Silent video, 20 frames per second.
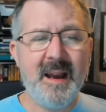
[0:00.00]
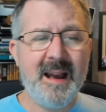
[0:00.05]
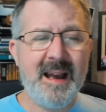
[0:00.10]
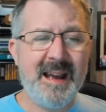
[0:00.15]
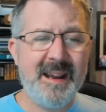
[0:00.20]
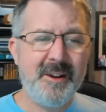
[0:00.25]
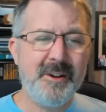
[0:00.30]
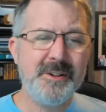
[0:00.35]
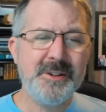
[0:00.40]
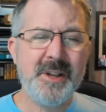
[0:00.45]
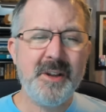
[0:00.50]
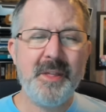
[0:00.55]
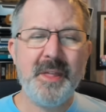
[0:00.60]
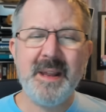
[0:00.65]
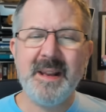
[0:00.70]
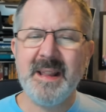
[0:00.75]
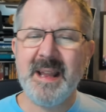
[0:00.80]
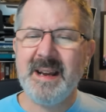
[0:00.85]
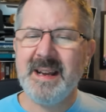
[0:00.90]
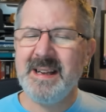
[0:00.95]
I also
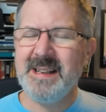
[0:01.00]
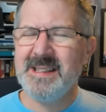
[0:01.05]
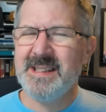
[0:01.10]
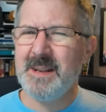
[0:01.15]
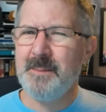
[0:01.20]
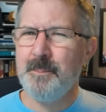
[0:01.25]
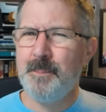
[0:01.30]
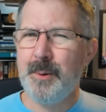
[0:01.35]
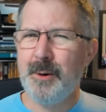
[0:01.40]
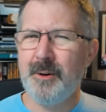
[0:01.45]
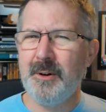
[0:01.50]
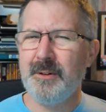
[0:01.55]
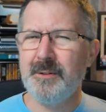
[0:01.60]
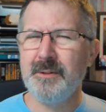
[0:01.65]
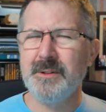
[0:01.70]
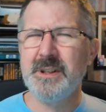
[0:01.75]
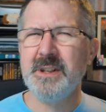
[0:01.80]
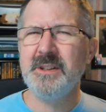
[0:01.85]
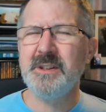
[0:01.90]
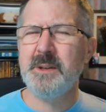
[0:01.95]
think that it's
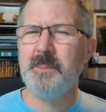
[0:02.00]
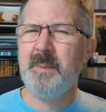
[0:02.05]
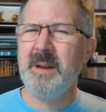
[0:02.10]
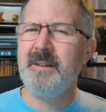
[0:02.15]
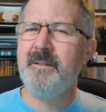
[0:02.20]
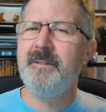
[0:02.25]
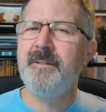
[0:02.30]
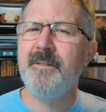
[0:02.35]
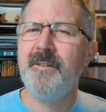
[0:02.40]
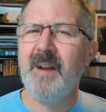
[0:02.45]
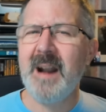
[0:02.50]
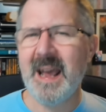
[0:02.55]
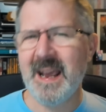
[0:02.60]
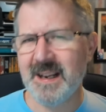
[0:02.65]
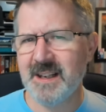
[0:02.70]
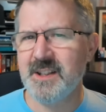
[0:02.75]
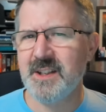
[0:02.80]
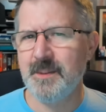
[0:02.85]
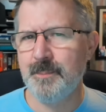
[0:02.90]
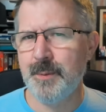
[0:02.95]
important to be
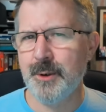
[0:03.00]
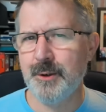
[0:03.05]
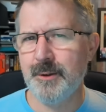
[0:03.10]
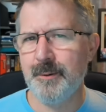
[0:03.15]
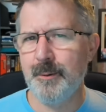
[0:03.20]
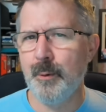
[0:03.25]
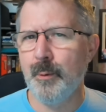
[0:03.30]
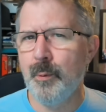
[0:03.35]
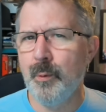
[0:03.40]
flexible